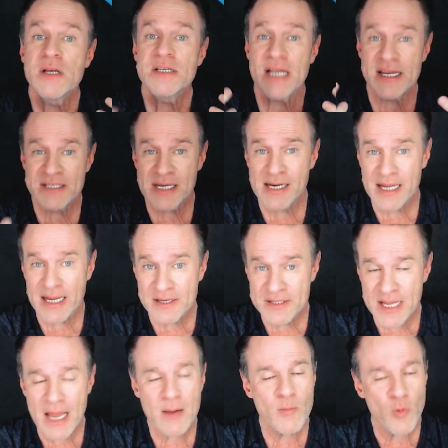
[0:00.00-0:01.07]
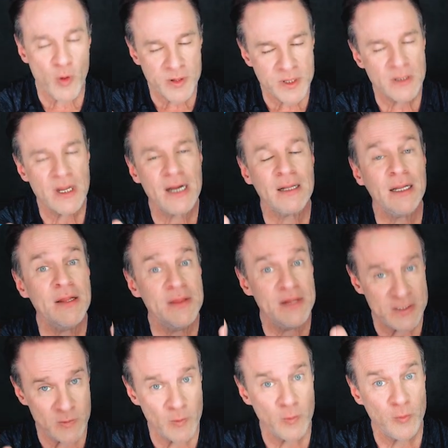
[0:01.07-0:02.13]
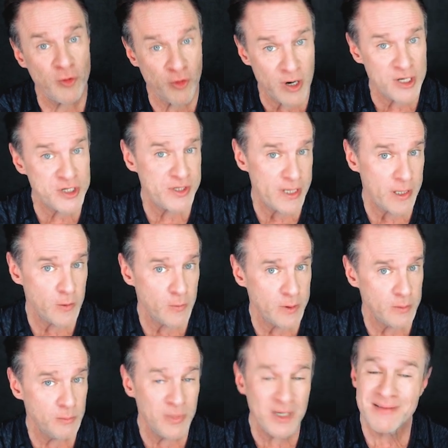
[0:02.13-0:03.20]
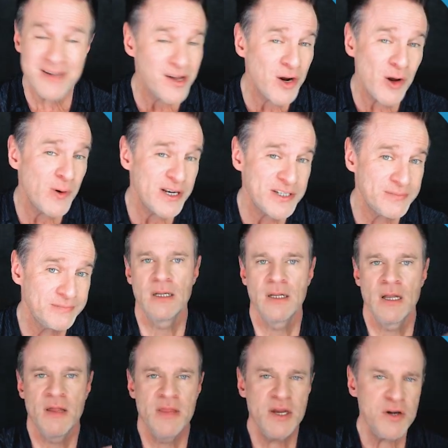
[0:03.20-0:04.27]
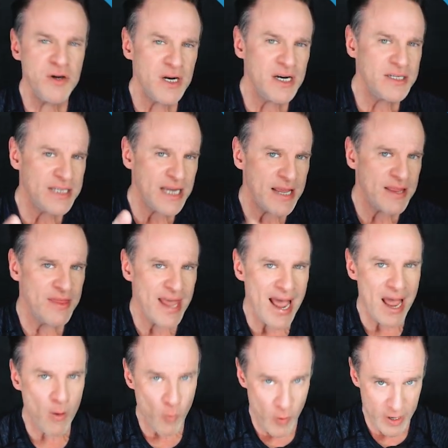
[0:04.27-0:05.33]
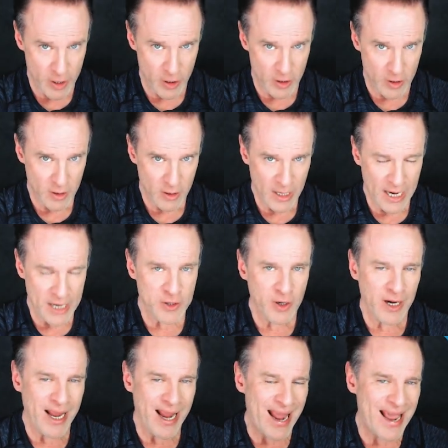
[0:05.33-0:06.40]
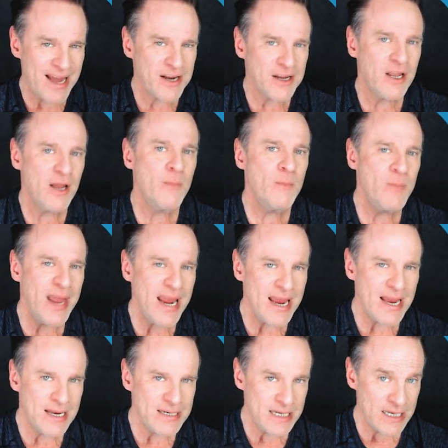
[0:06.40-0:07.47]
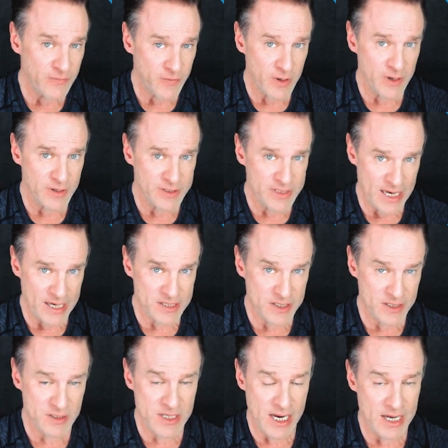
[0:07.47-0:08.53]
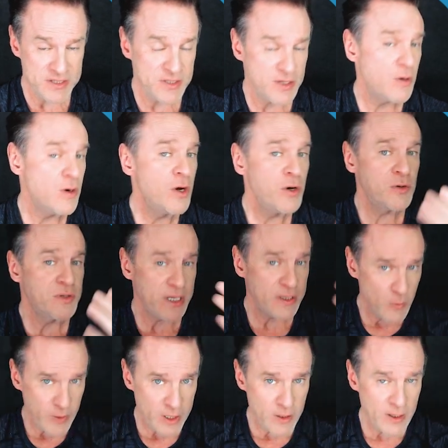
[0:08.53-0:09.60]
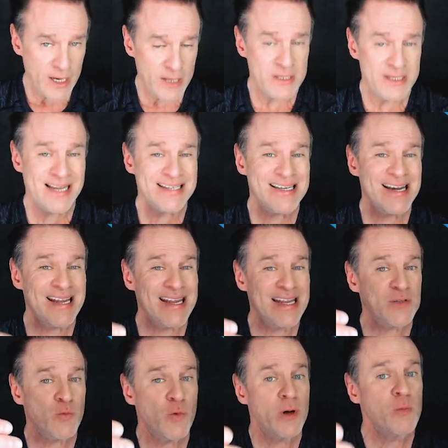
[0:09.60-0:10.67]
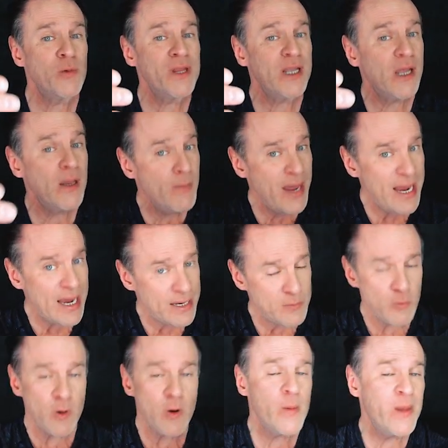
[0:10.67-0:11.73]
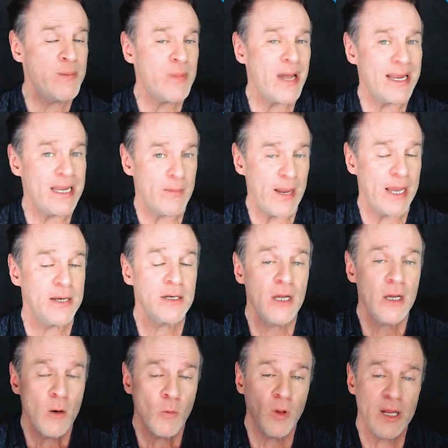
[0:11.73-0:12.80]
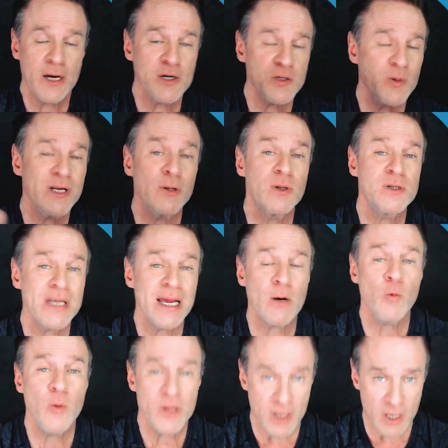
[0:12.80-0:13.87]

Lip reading: Test it against that. More than likely, this one will crush the other one, but not always. Then you're going to take that winner and you're going to add a command in front of the test. So you'll take the winner and test it against one with a command. What do I mean by command? Well, here's what it looks like with a